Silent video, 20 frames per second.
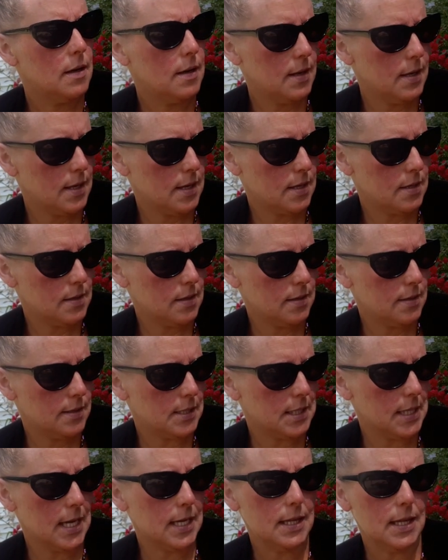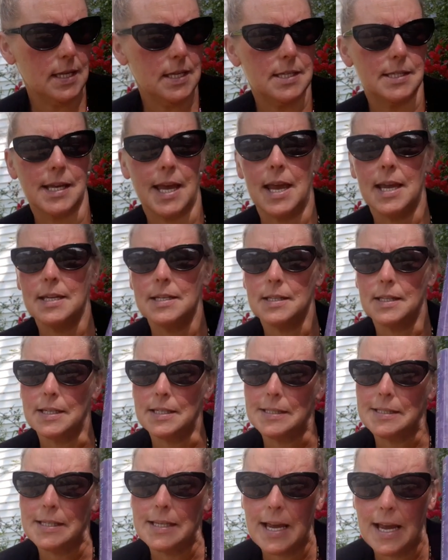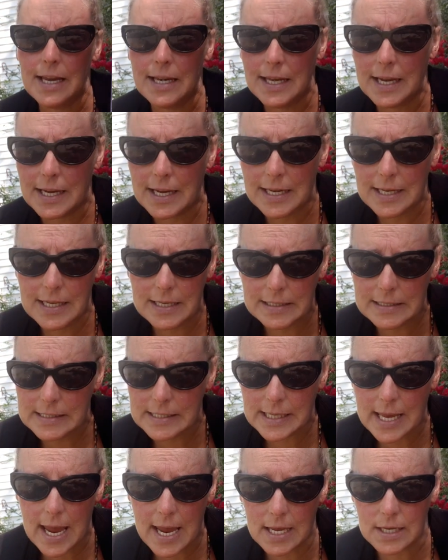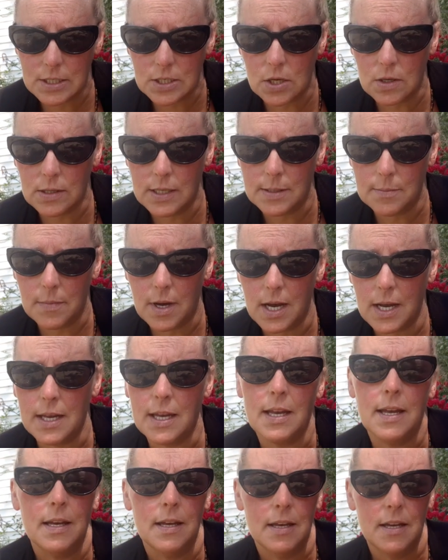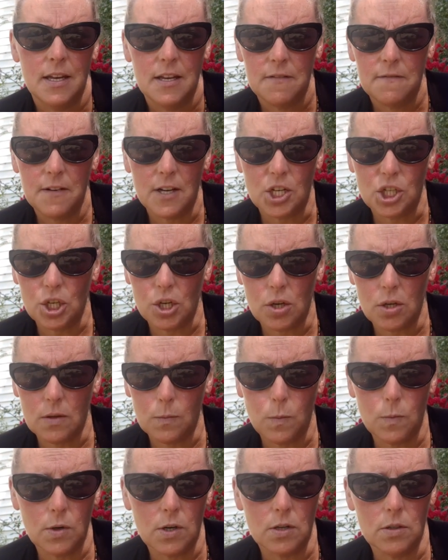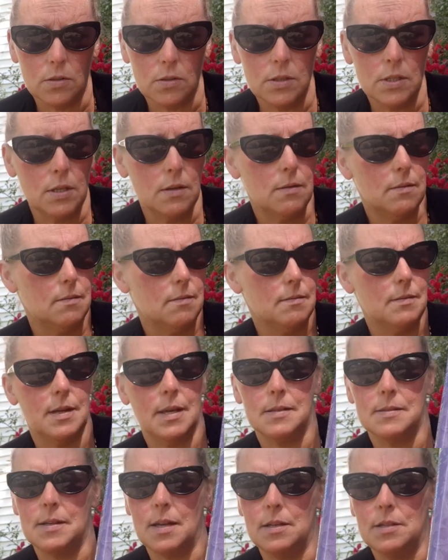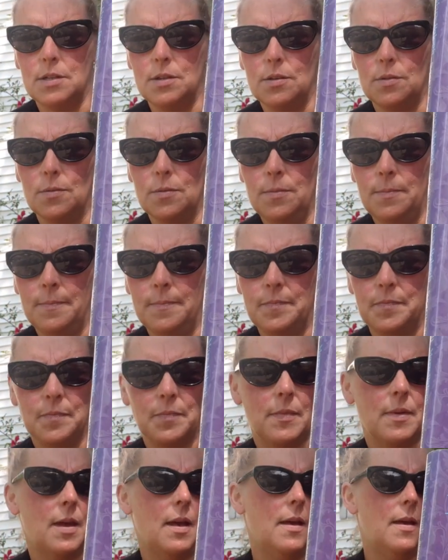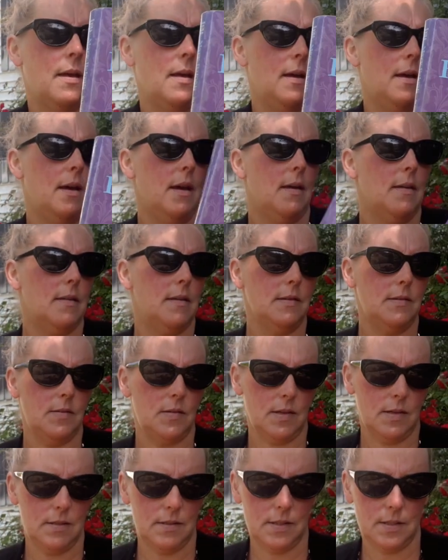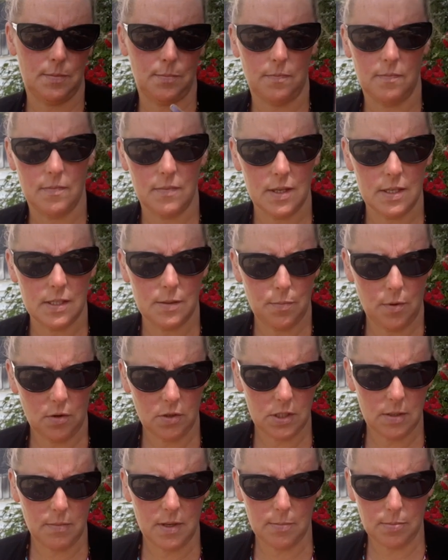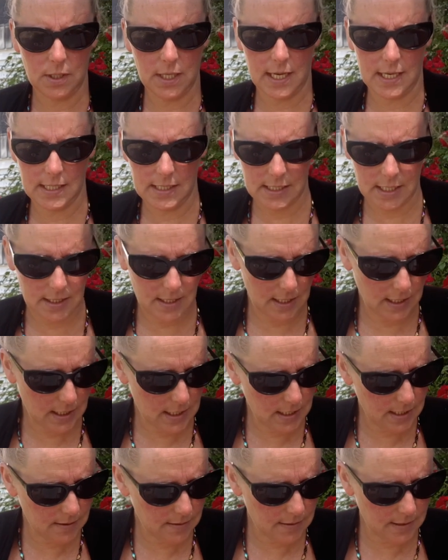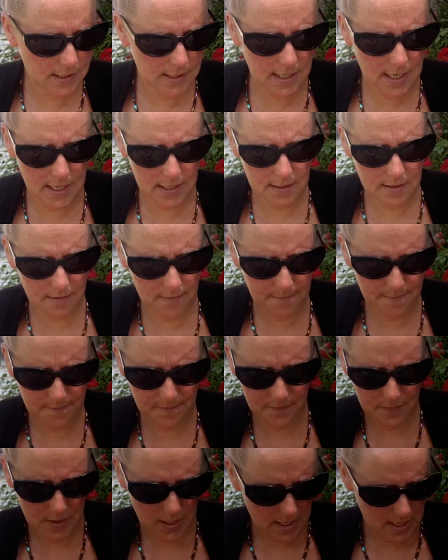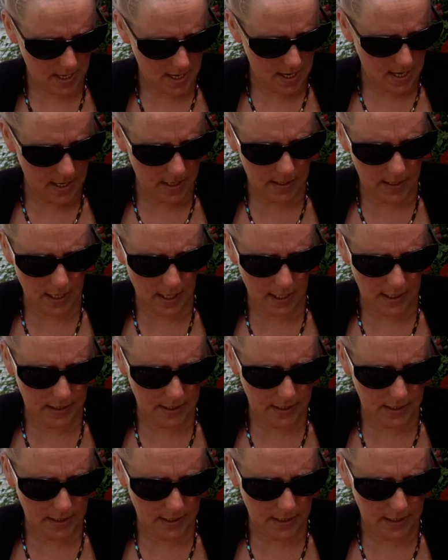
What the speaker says: And slightly scandalous. I like a little scandal in my fictional world. Yes, I do. This is supposed to be placed, I think it said, in the